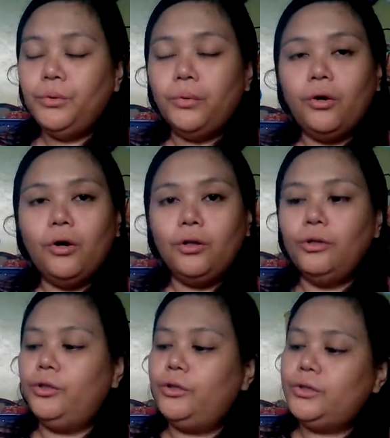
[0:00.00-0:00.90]
blue
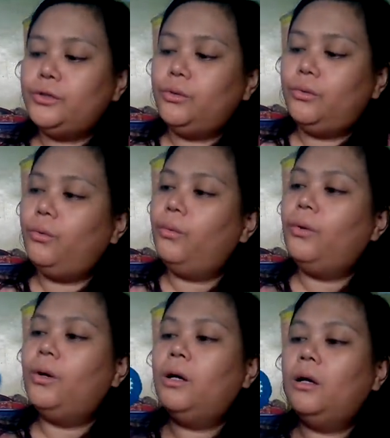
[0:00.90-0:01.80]
color, so
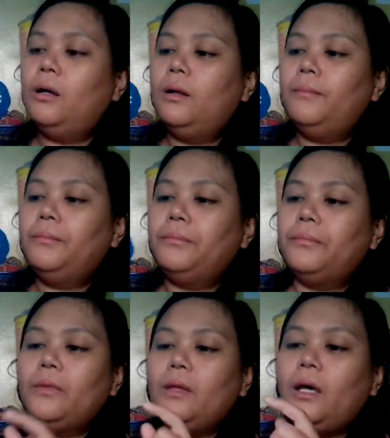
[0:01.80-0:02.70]

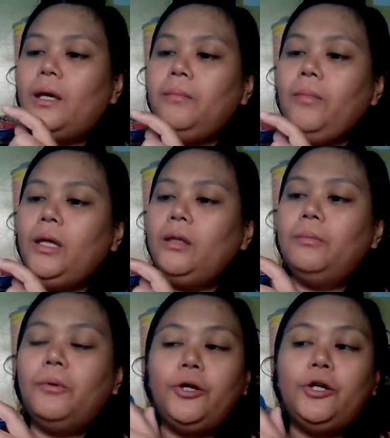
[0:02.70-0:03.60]
I made
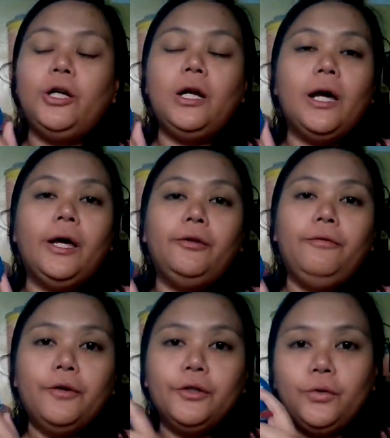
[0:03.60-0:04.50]
the border line
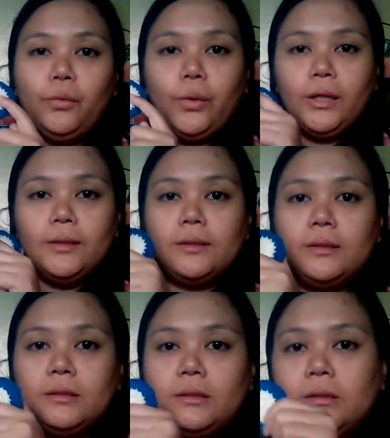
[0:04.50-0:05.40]
for the
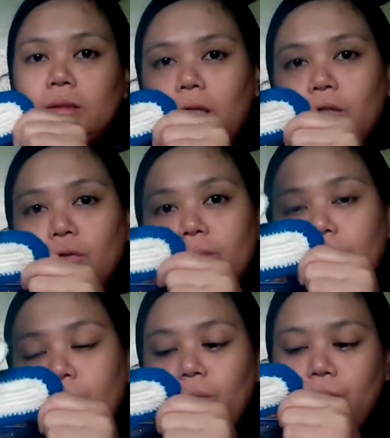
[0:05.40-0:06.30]
wings into
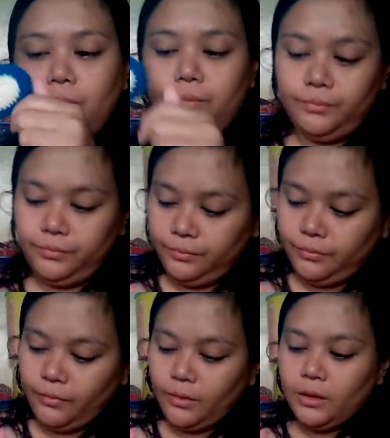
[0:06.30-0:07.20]
blue.
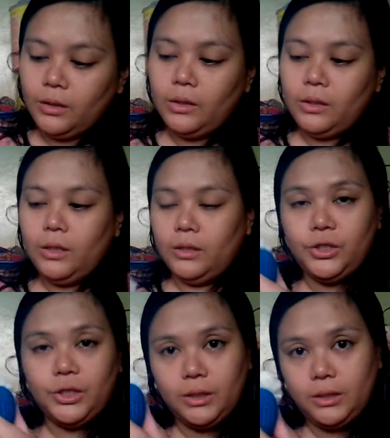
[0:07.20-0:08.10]

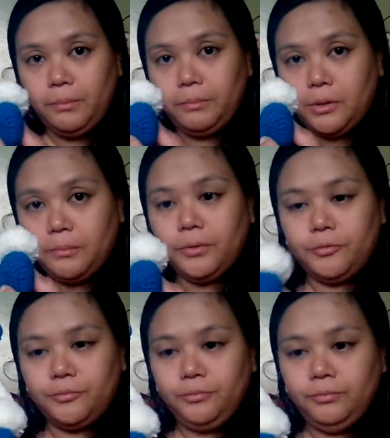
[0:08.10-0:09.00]
And she has some
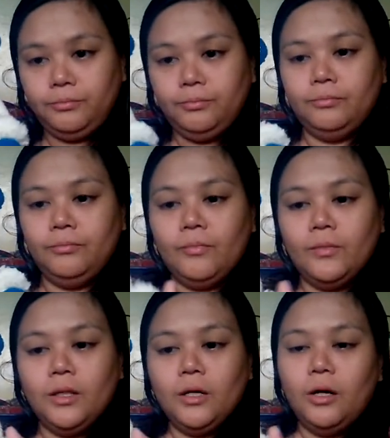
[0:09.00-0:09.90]
pom-pom
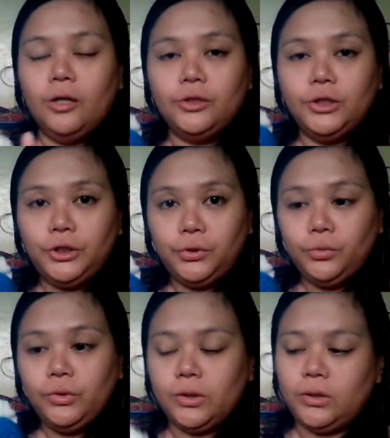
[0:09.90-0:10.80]
on her
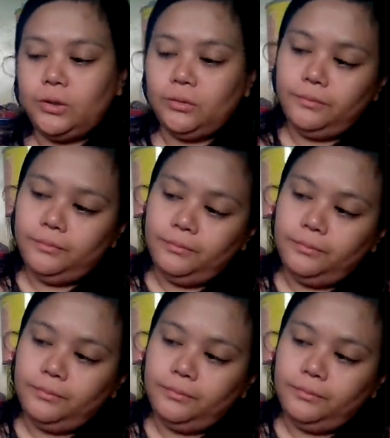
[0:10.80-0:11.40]
shoes.